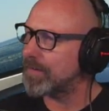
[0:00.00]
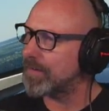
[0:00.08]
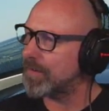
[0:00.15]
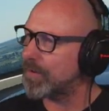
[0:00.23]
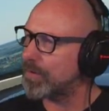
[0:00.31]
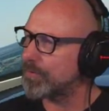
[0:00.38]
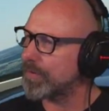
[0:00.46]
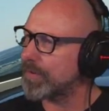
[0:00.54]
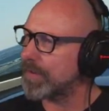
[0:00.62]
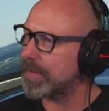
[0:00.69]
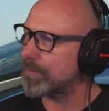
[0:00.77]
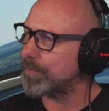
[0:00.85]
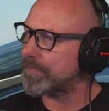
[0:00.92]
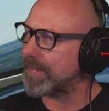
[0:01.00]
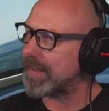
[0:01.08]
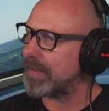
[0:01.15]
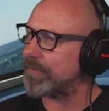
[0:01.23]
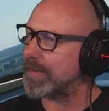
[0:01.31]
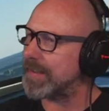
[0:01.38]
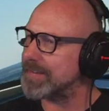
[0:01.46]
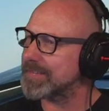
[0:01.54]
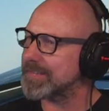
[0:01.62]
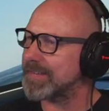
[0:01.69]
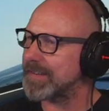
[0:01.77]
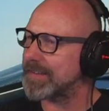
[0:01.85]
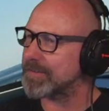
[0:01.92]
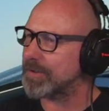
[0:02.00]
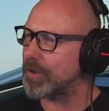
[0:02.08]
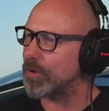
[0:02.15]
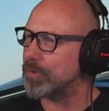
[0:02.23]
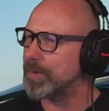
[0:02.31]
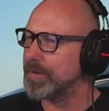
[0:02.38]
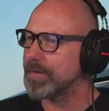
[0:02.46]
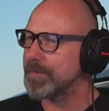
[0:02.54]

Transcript: over there. There it is. There's Globen.